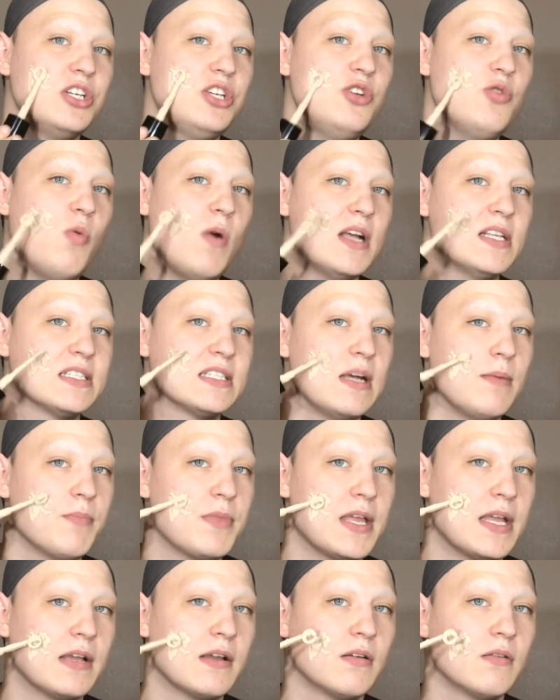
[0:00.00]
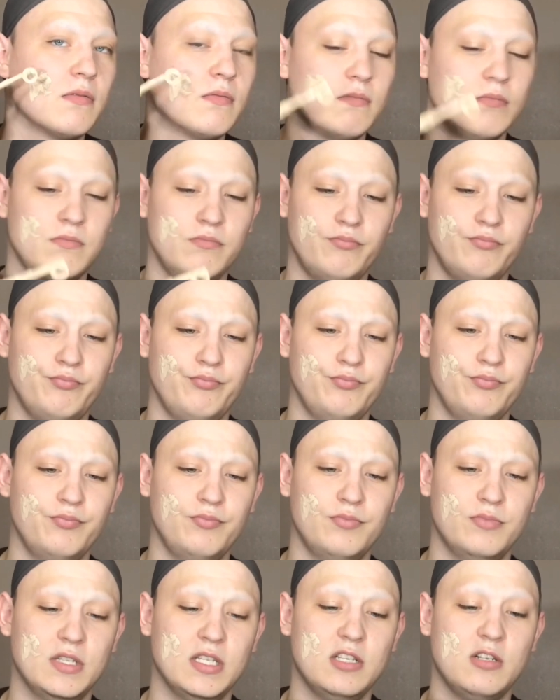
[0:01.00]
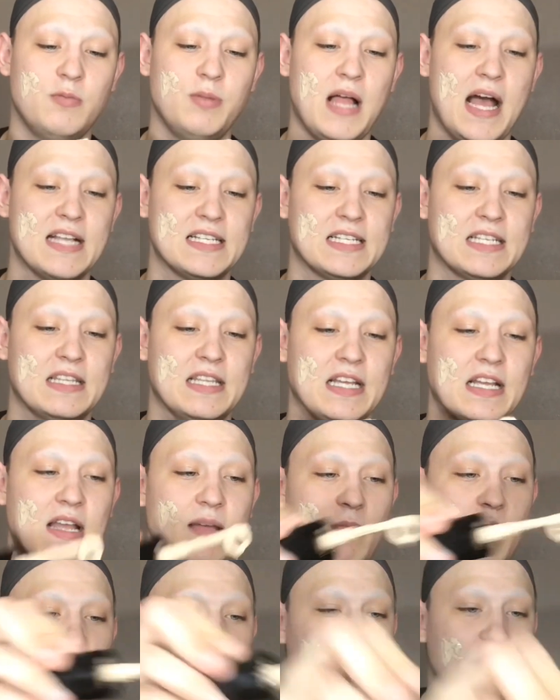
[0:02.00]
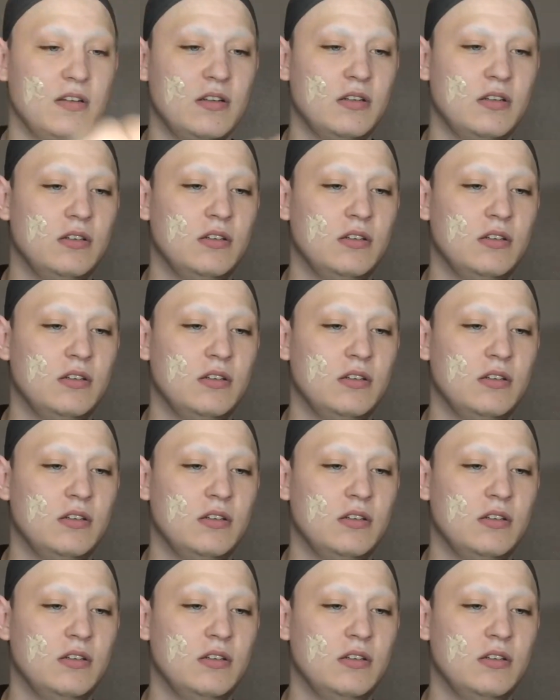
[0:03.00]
You want something... the little plastic thing came off.